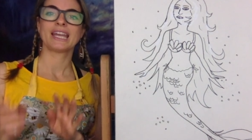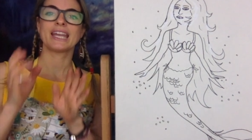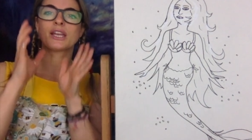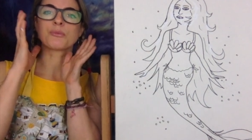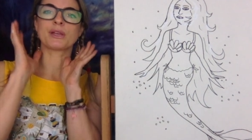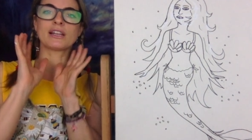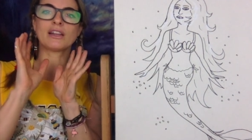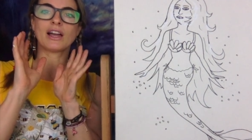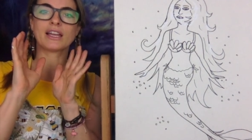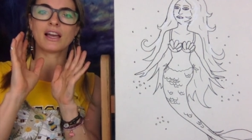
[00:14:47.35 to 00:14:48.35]
It can be a
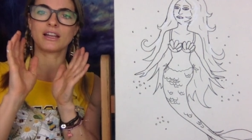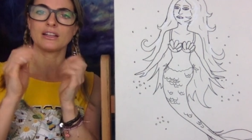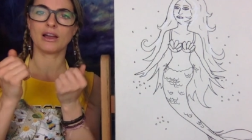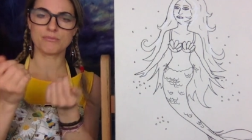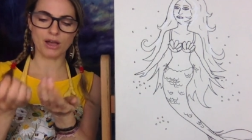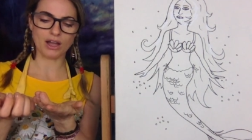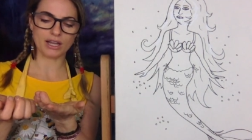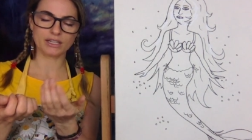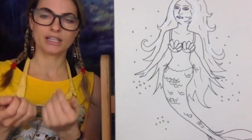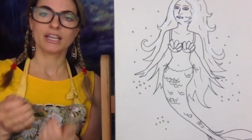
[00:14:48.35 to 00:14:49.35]
light colour like
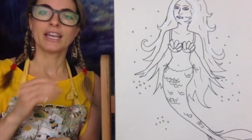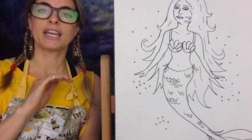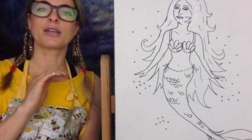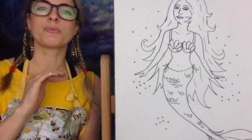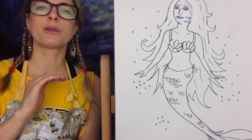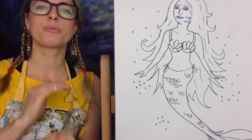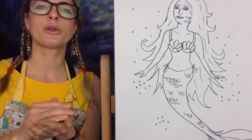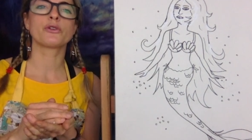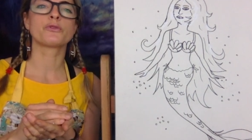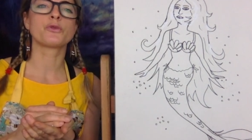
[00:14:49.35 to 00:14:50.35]
mine. It can be a
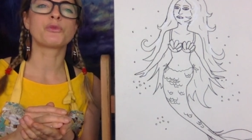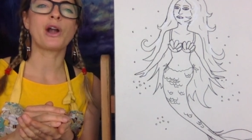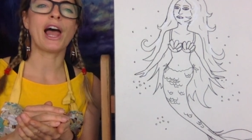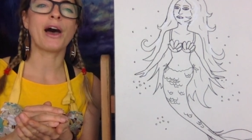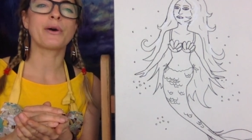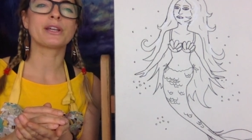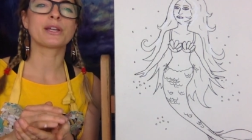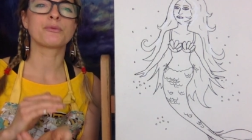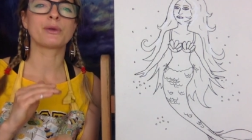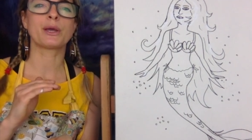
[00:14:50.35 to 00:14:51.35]
beautiful brown. It
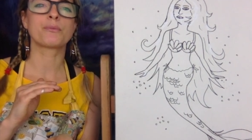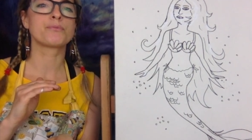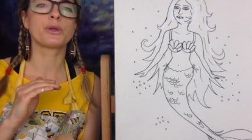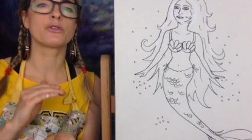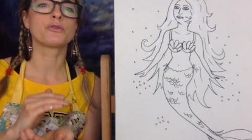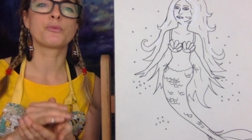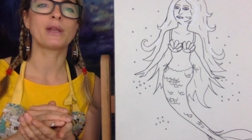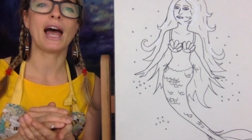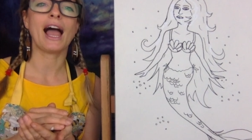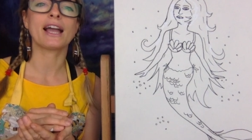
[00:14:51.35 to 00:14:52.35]
can be a beautiful
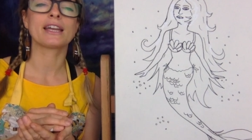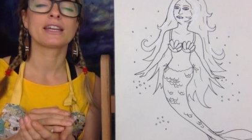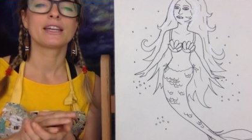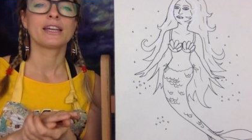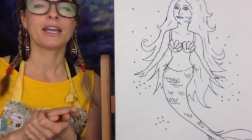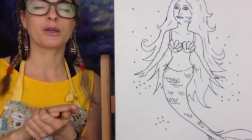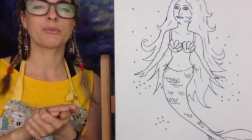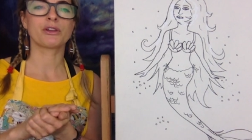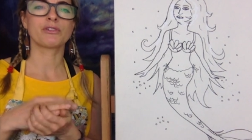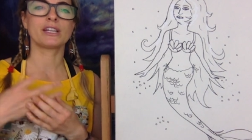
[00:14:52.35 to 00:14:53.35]
black. It can
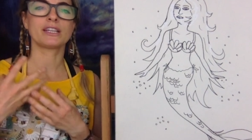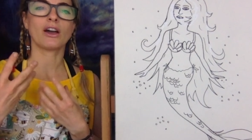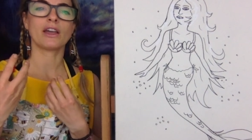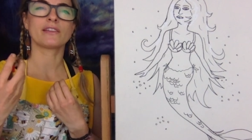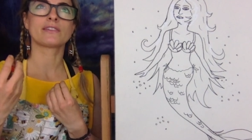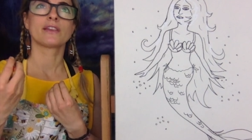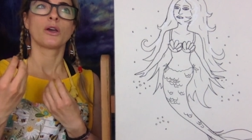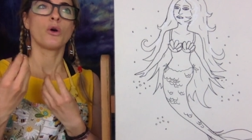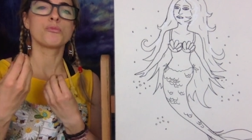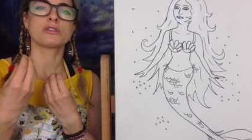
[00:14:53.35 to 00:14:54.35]
be a really nice,
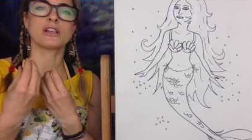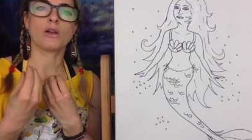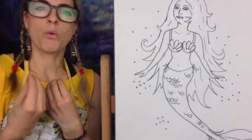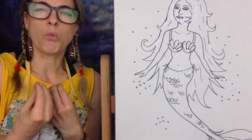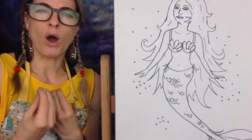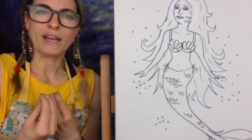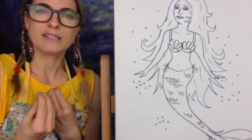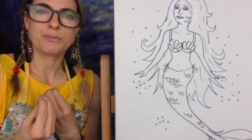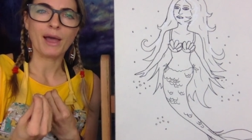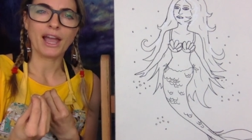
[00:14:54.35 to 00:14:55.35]
almost like a
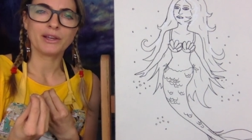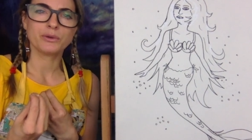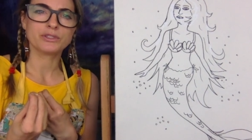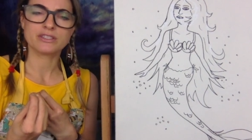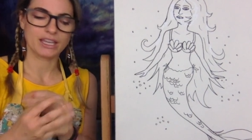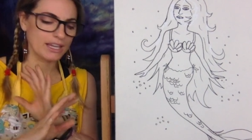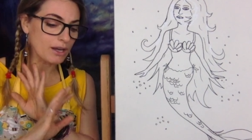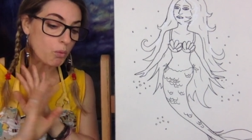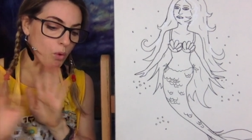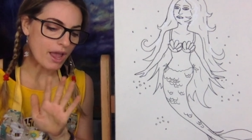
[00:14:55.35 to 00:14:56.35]
white pale skin,
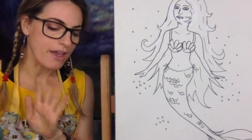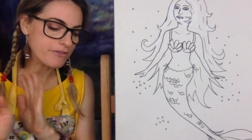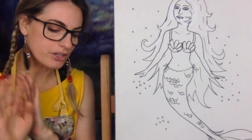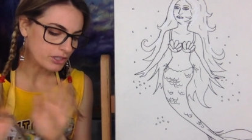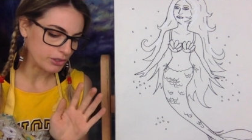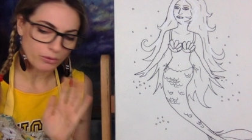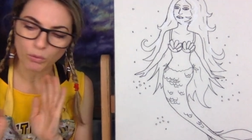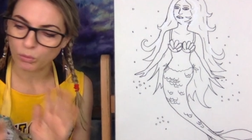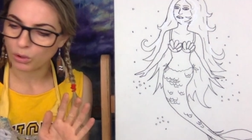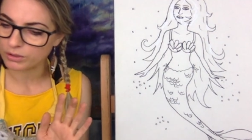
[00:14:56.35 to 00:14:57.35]
whatever you
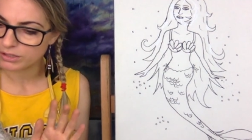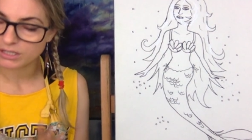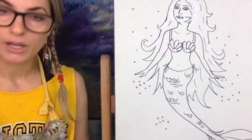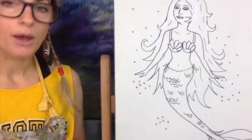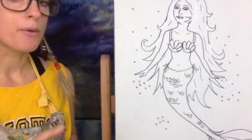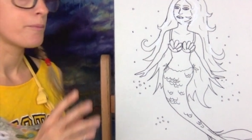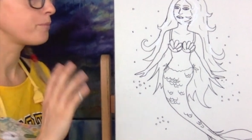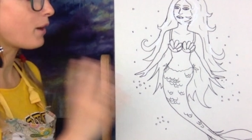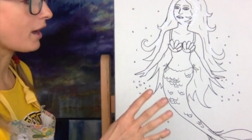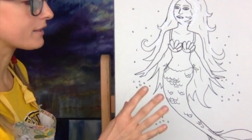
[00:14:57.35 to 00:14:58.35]
want.
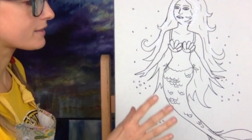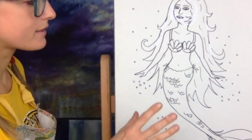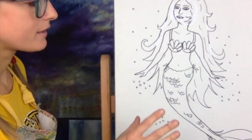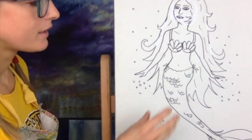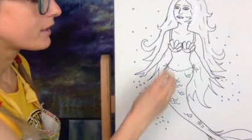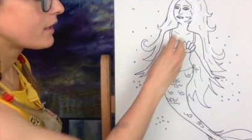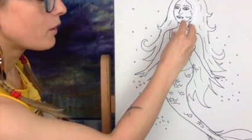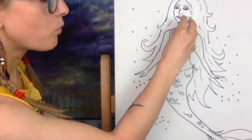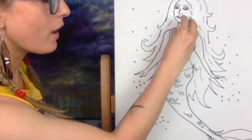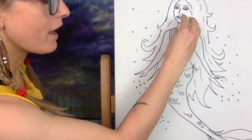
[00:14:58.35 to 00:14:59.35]
But
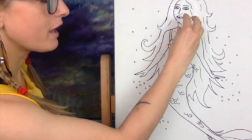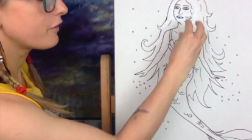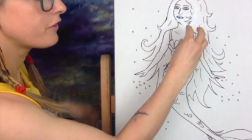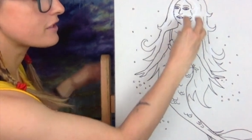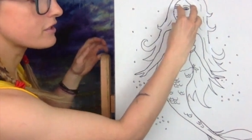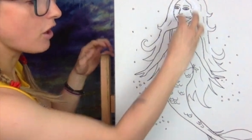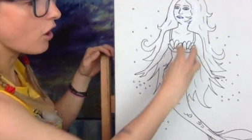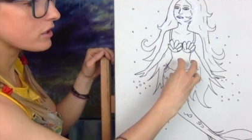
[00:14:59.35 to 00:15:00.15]
If it's dark